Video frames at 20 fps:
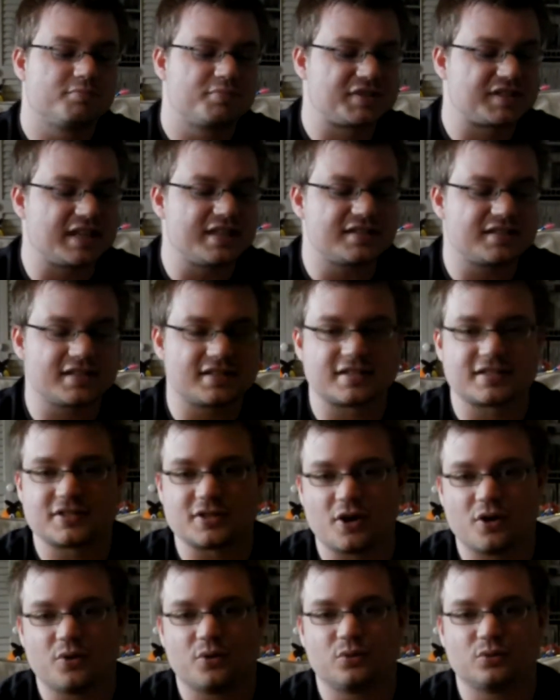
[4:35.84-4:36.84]
Since it's
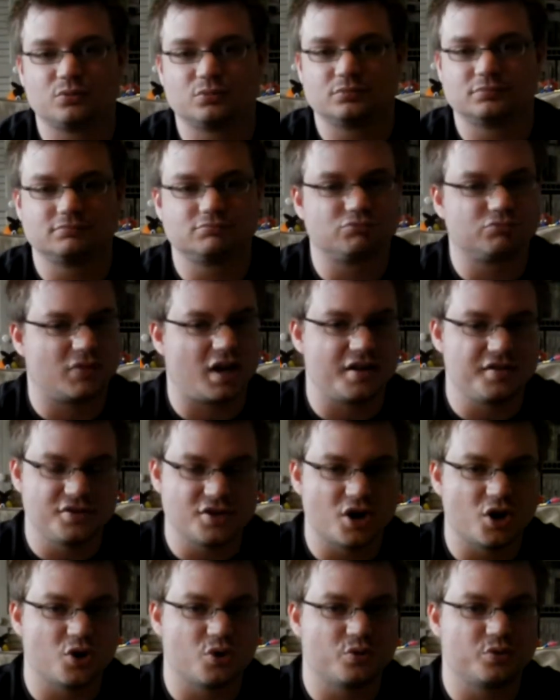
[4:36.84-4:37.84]
so
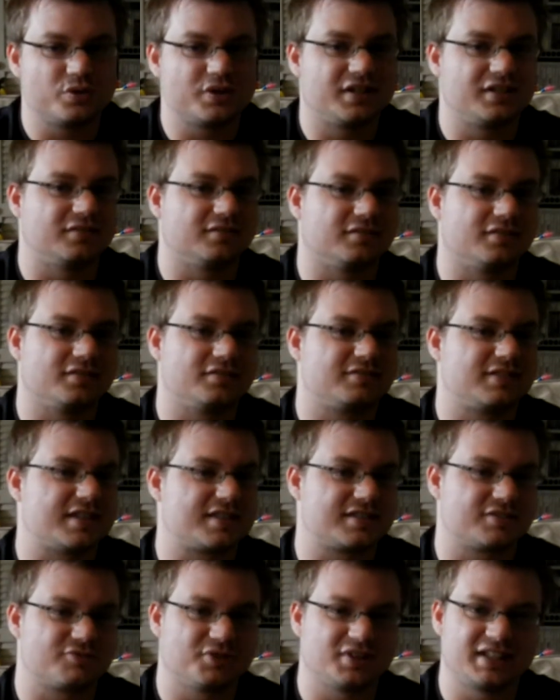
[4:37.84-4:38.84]
unknown and
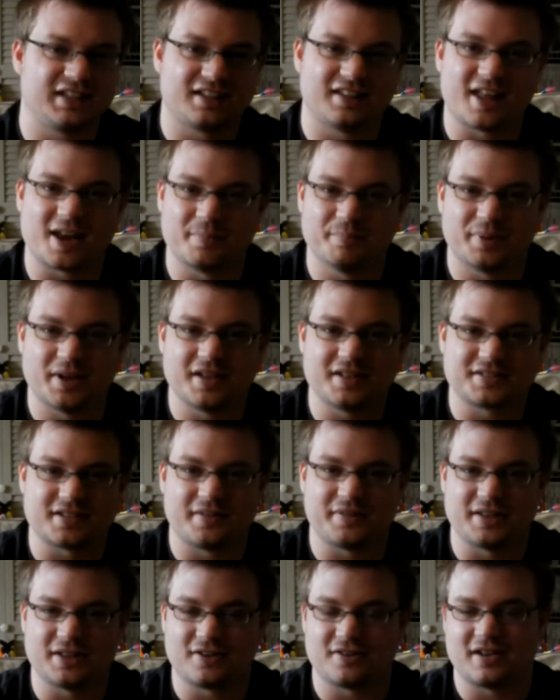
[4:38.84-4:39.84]
doesn't really get a lot of buzz
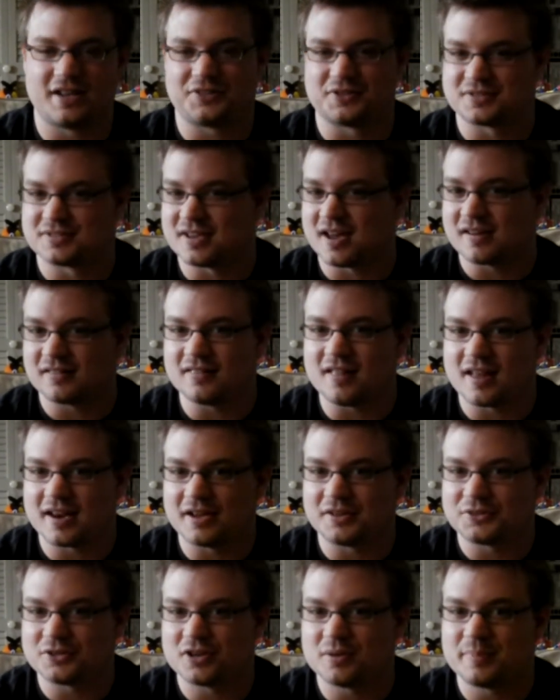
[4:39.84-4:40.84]
on the internet, there's not a lot
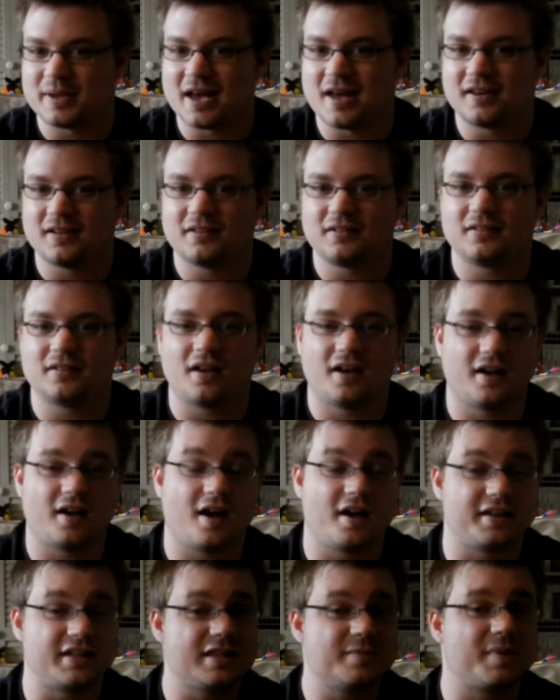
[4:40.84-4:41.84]
out there about it.
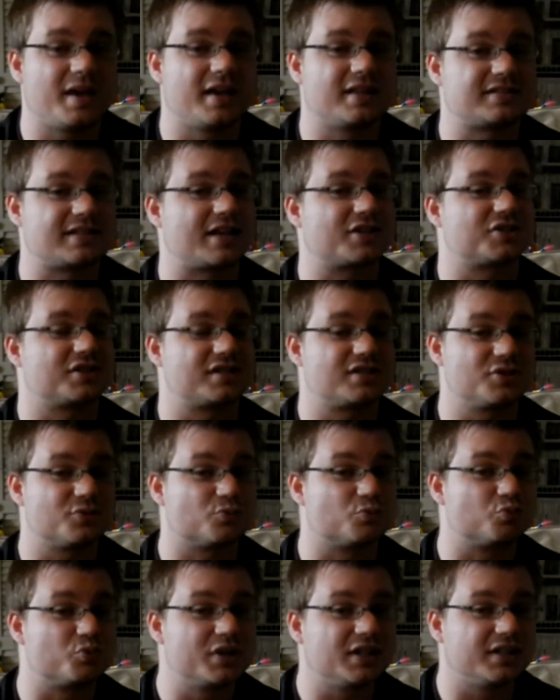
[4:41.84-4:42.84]
On eBay it's actually still
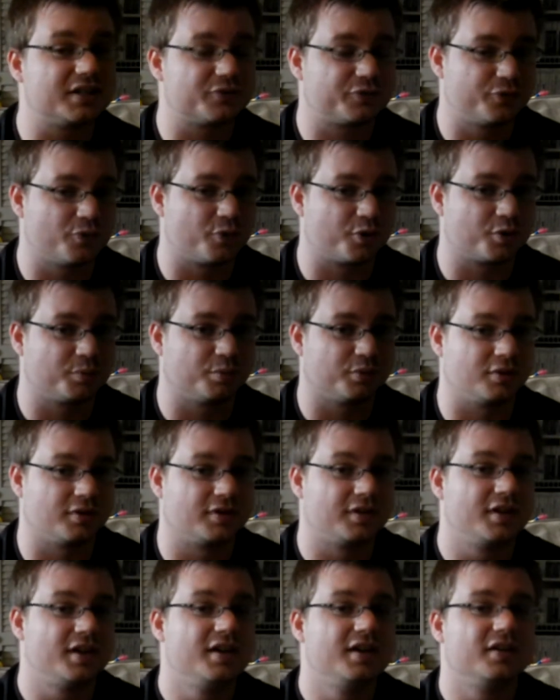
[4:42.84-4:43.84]
really affordable,
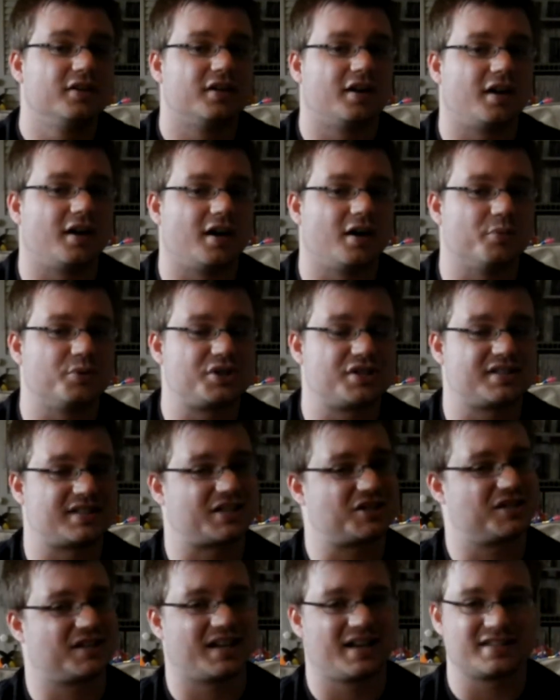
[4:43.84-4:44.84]
which is
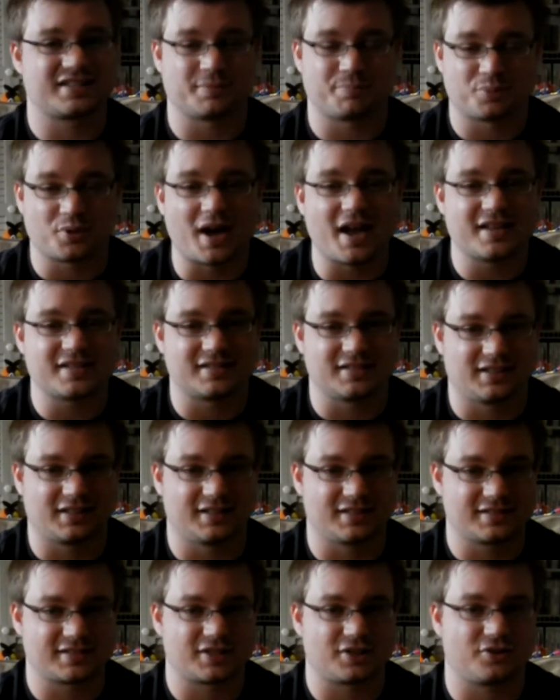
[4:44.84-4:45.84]
actually kind of surprising
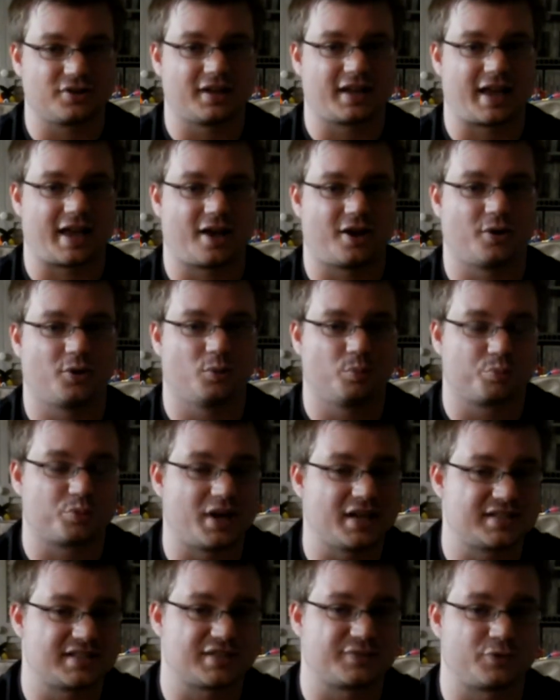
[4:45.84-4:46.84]
considering how
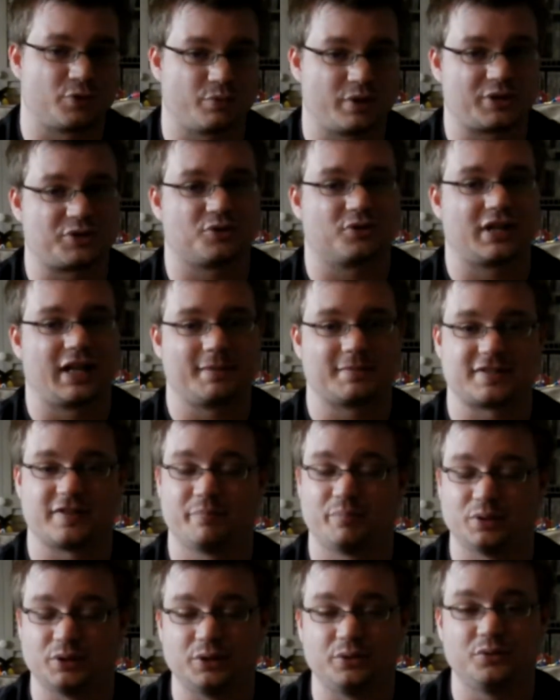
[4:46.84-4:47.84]
prices for retro games
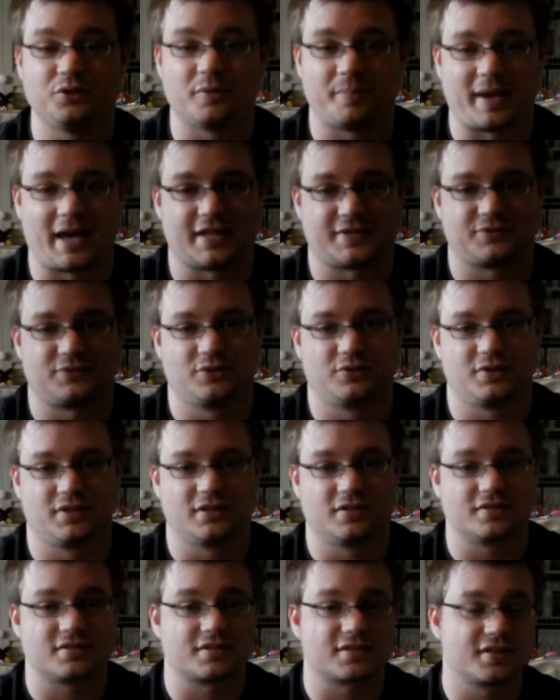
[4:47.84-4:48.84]
have ballooned the past few
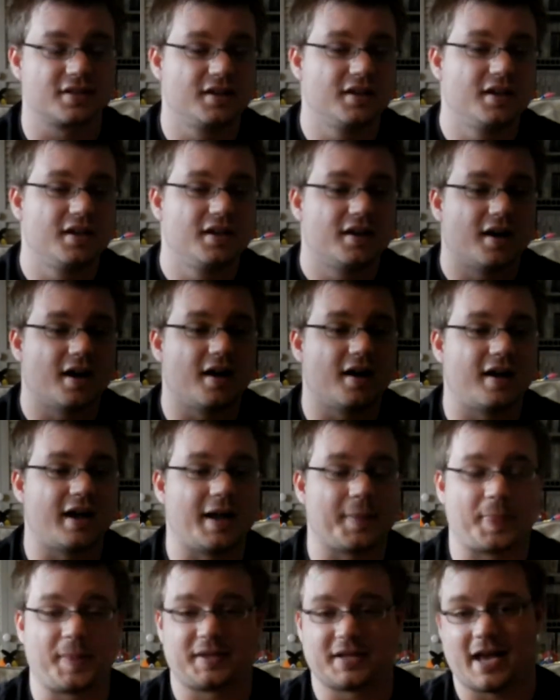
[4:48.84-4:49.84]
years.
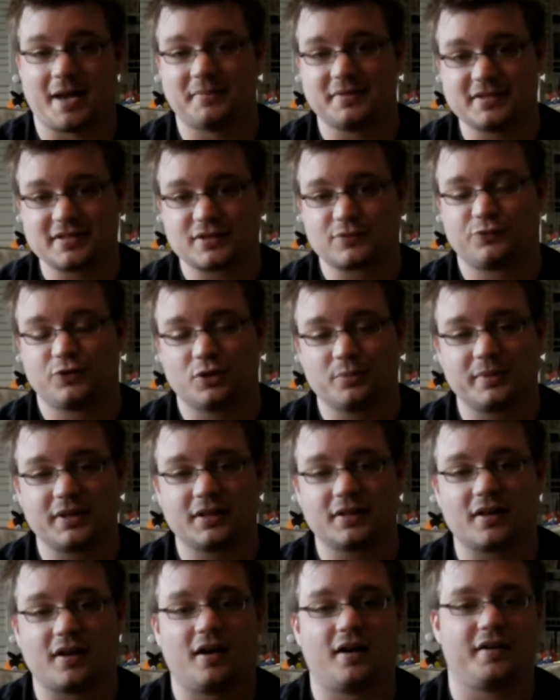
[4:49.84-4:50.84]
At the time of this
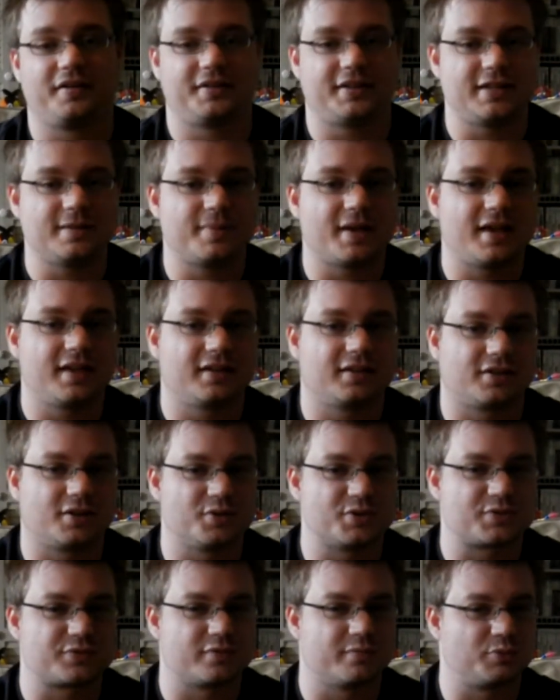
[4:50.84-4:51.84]
filming, on eBay it
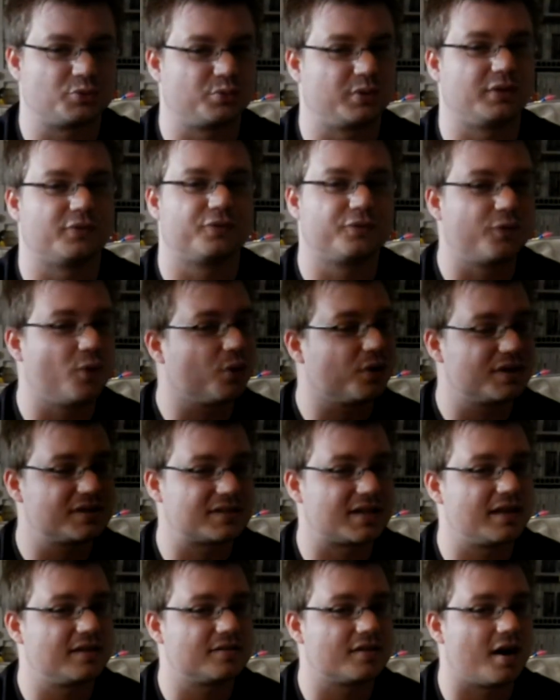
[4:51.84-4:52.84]
goes for between $4 and
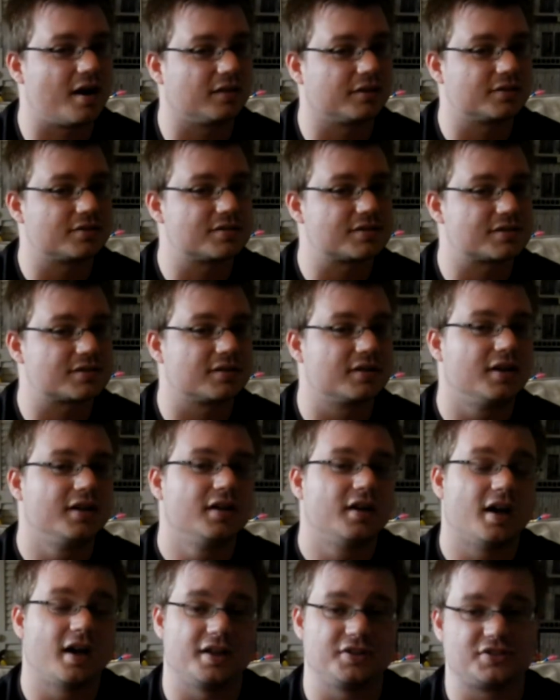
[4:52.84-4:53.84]

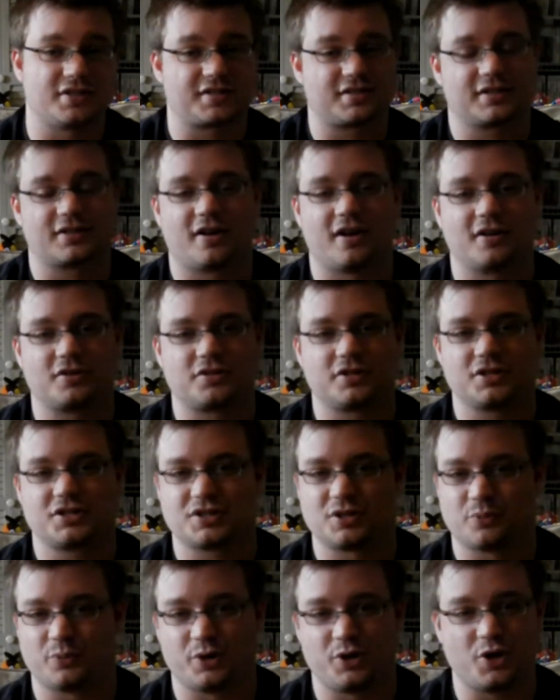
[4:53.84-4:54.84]
$10. Just the cartridge,
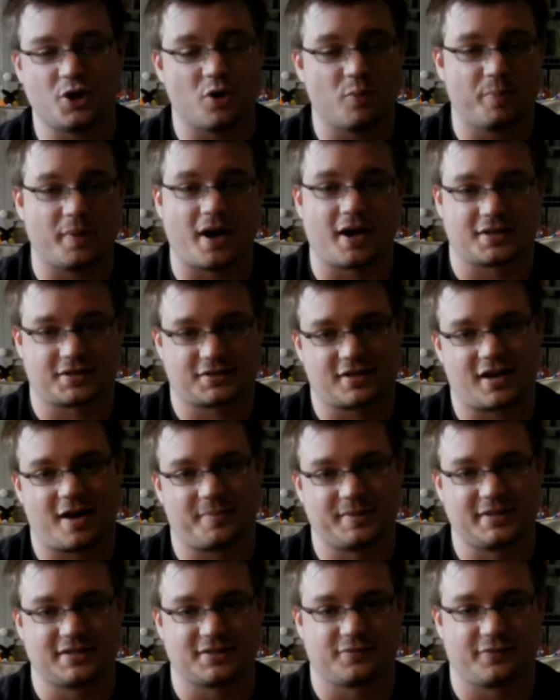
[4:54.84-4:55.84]
there were no boxed
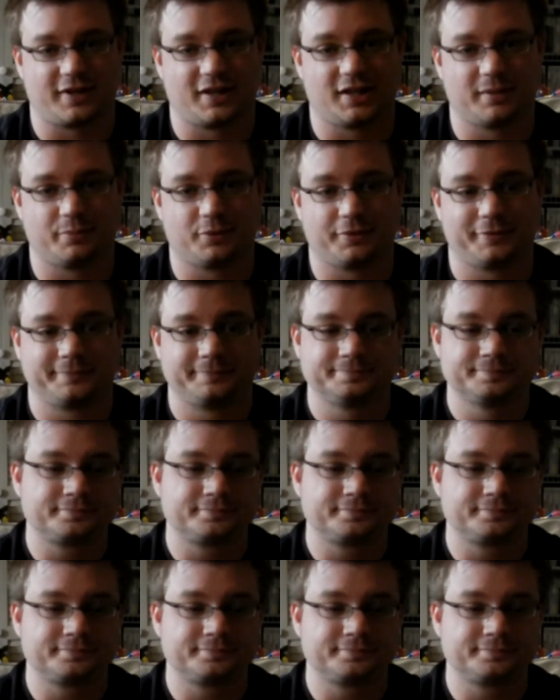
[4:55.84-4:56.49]
copies available.